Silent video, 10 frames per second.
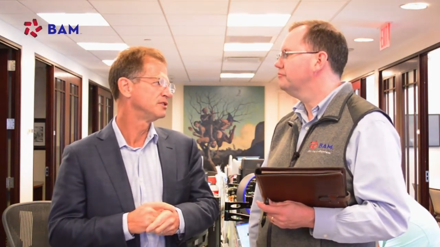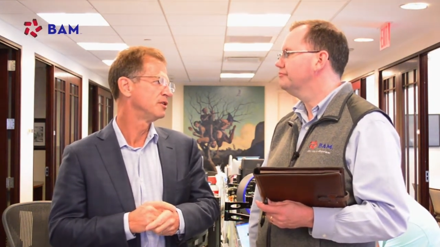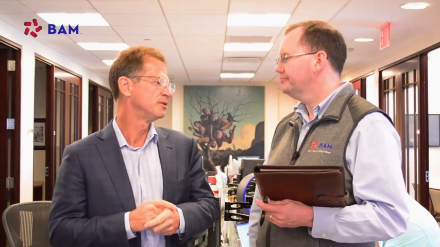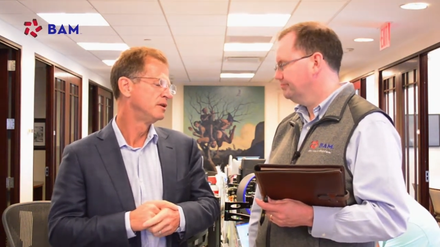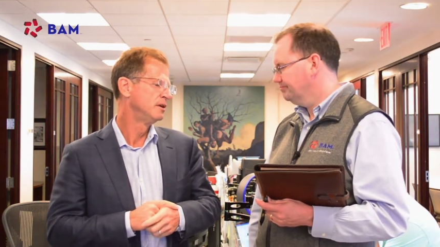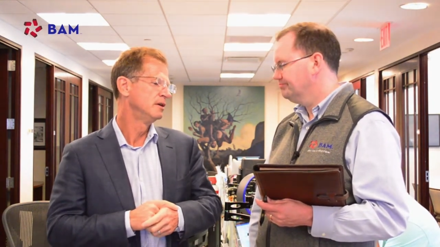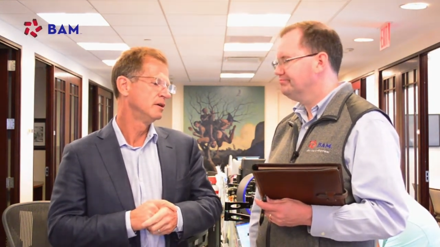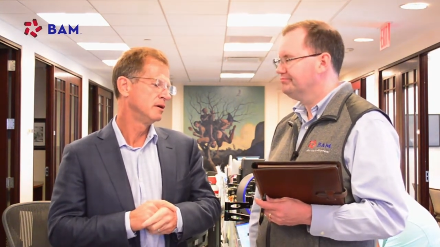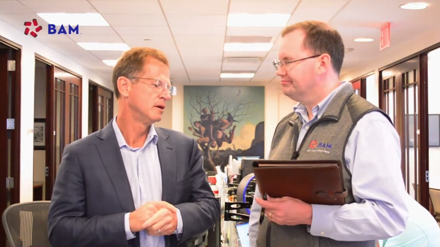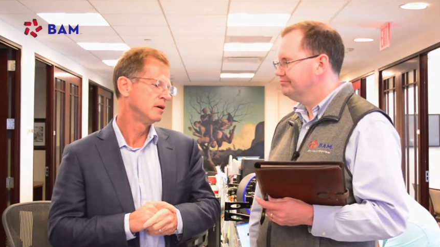Speaker 1: So
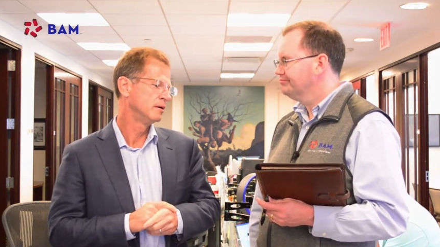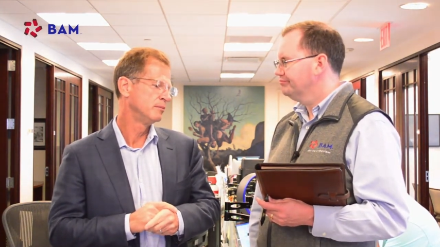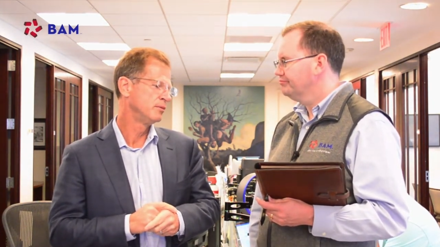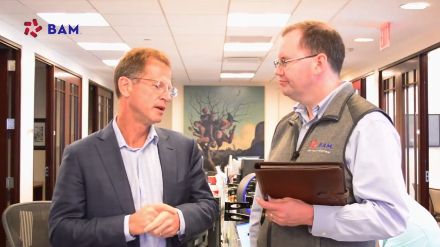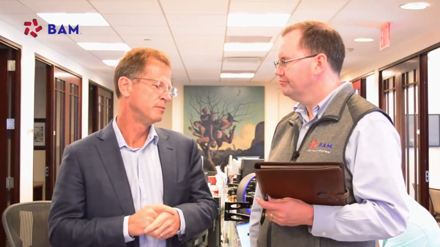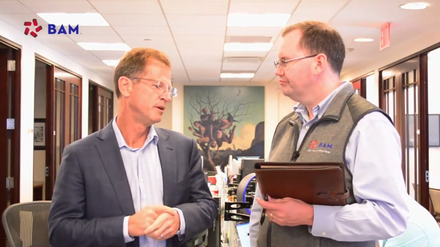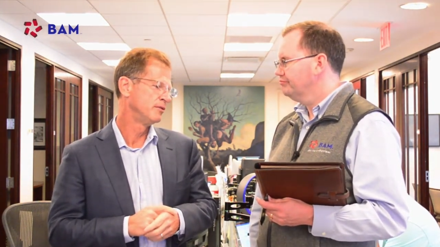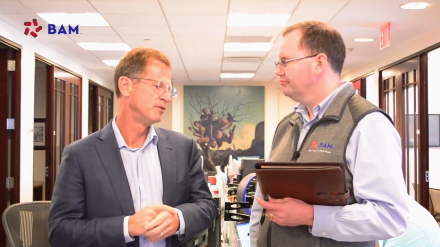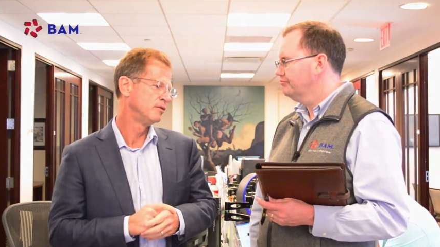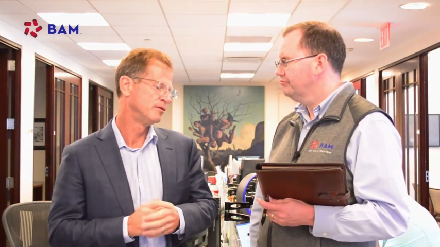um, we had a bit
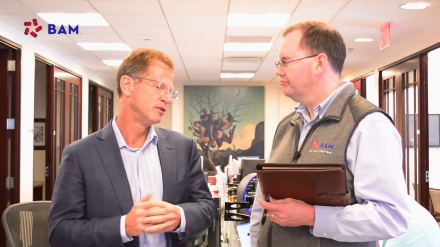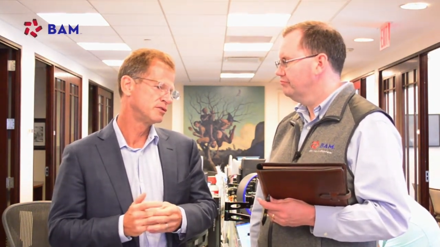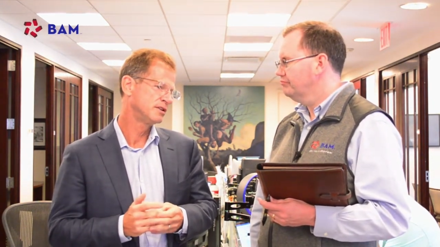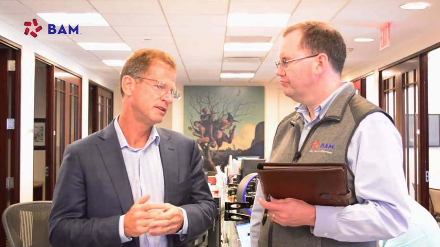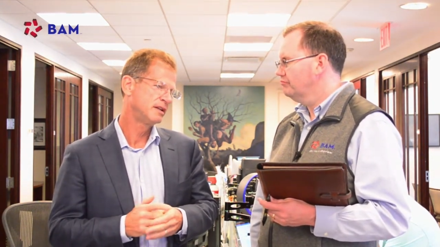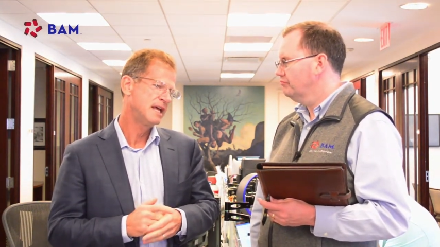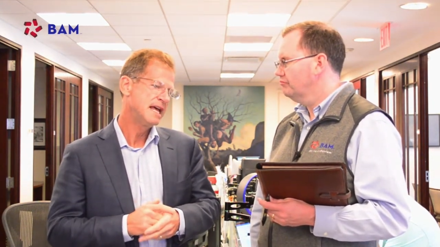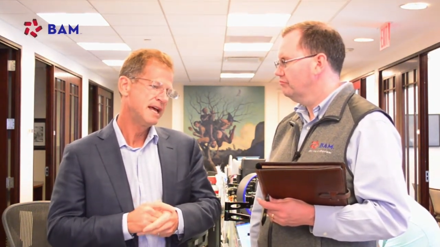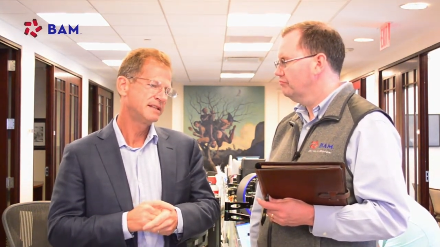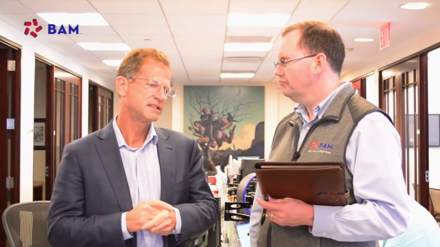of a reversal. And,
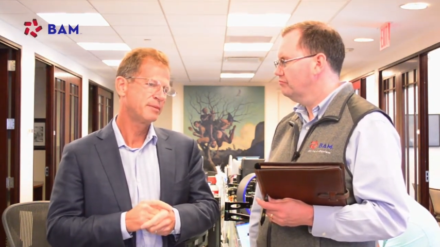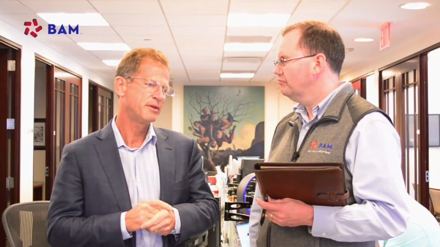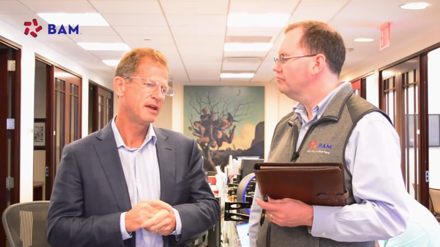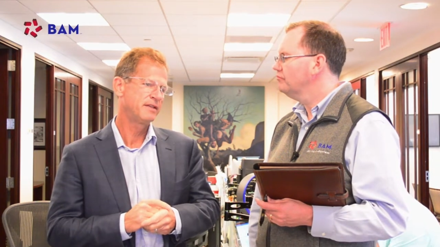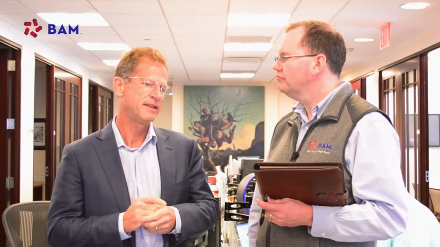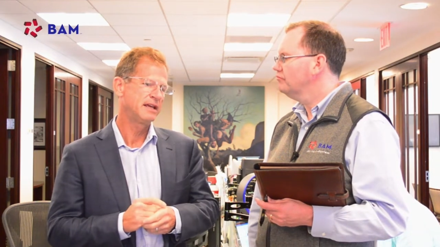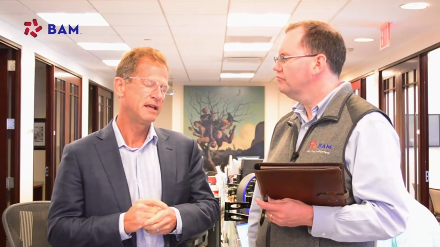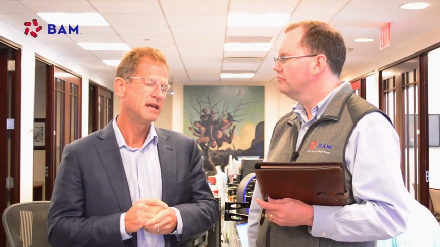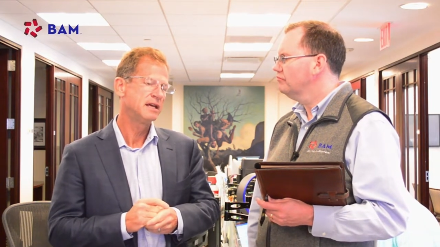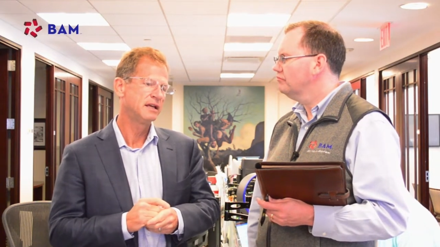and some of that, I think,
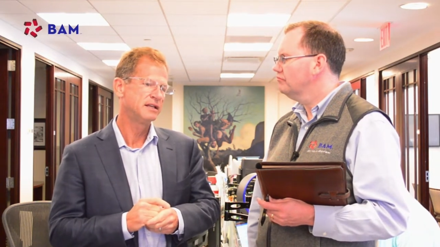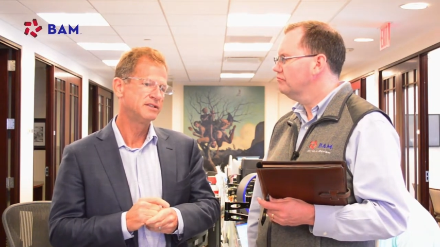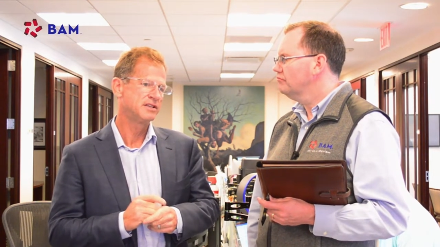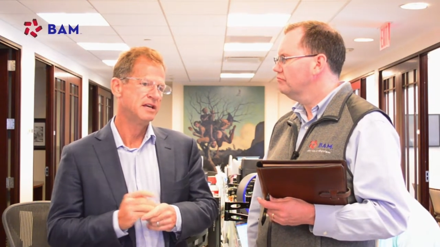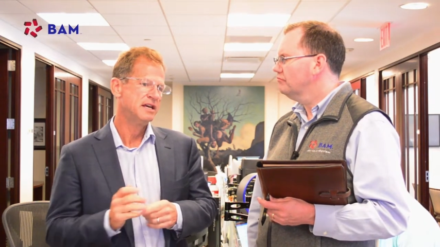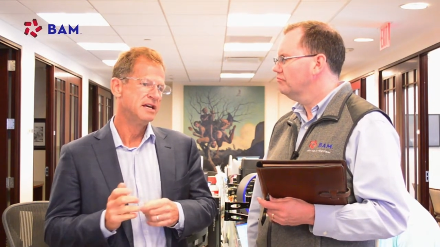is